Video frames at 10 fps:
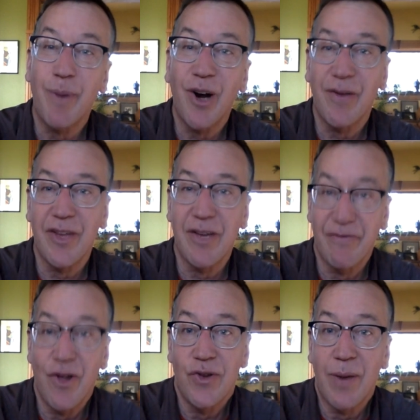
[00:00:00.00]
part of the
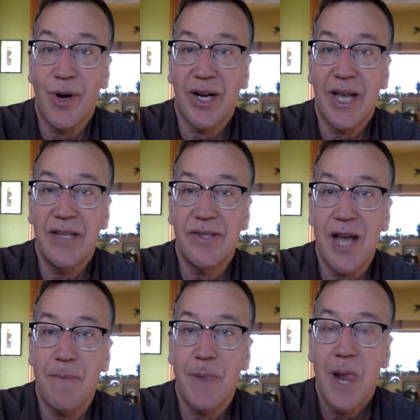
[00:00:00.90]
default network. It's
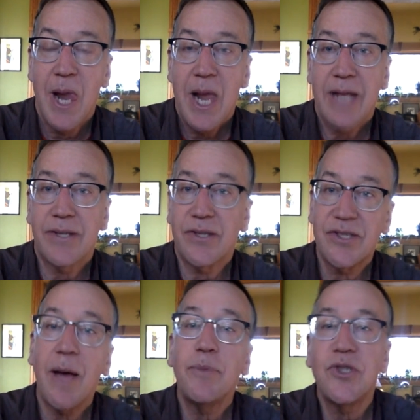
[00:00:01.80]
a
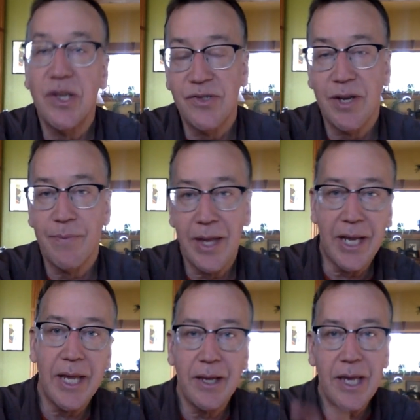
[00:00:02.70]
subsystem that
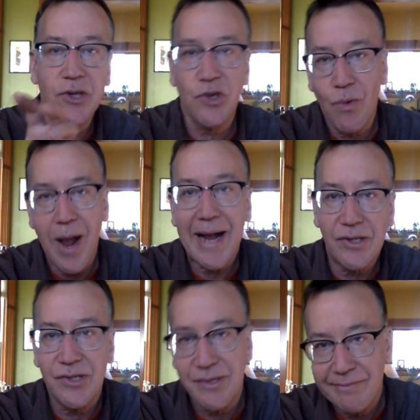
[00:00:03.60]

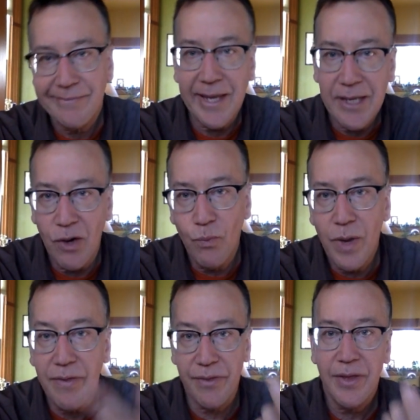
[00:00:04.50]
interacts,
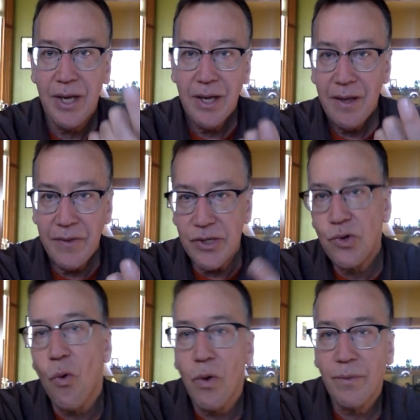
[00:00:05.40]
with these
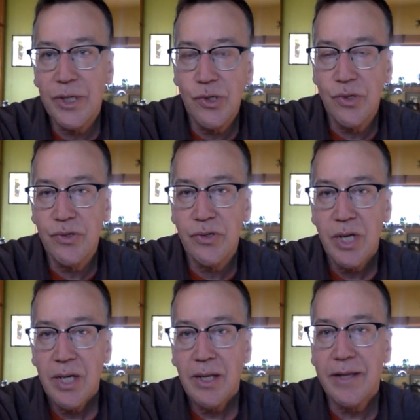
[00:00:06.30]
core regions
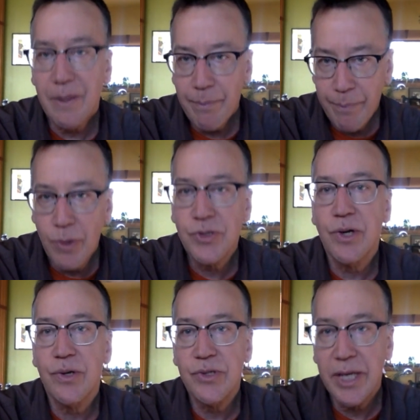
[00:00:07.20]
like the
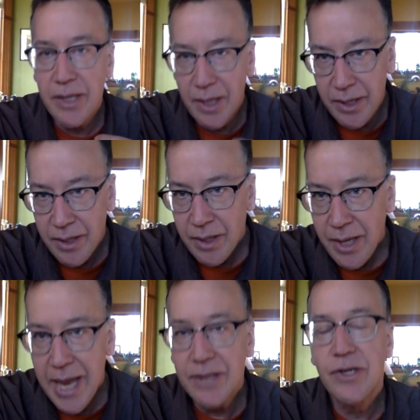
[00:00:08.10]
posterior cingulate,
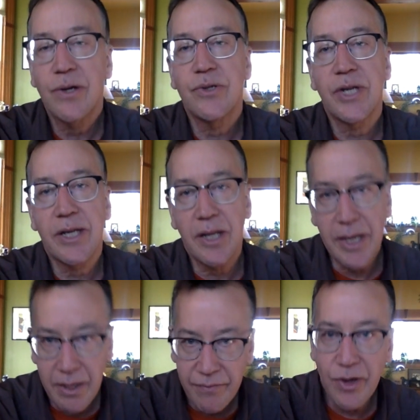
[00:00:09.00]
anterior cingulate,
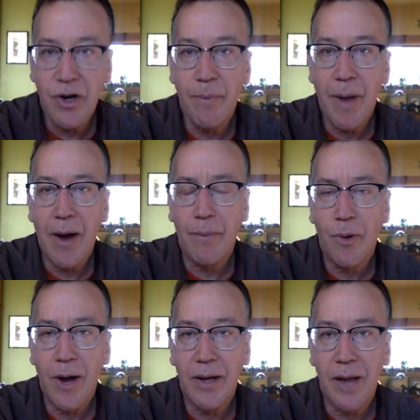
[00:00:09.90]
inferior
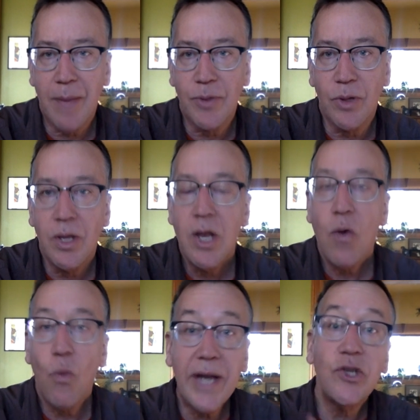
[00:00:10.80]
parietal lobule,
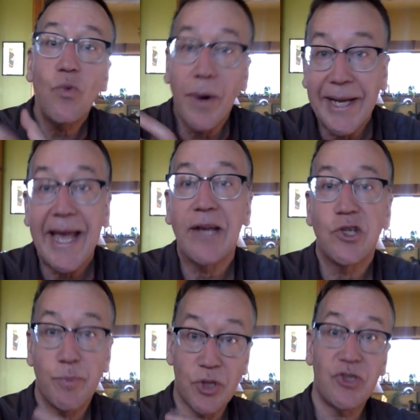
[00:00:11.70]
when you are engaged
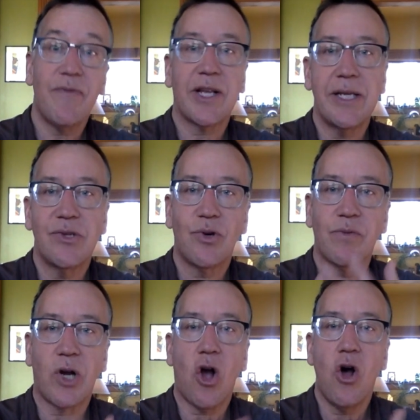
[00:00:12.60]
specifically in sort of
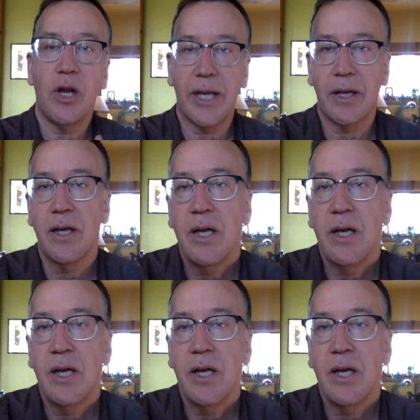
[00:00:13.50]
recalling,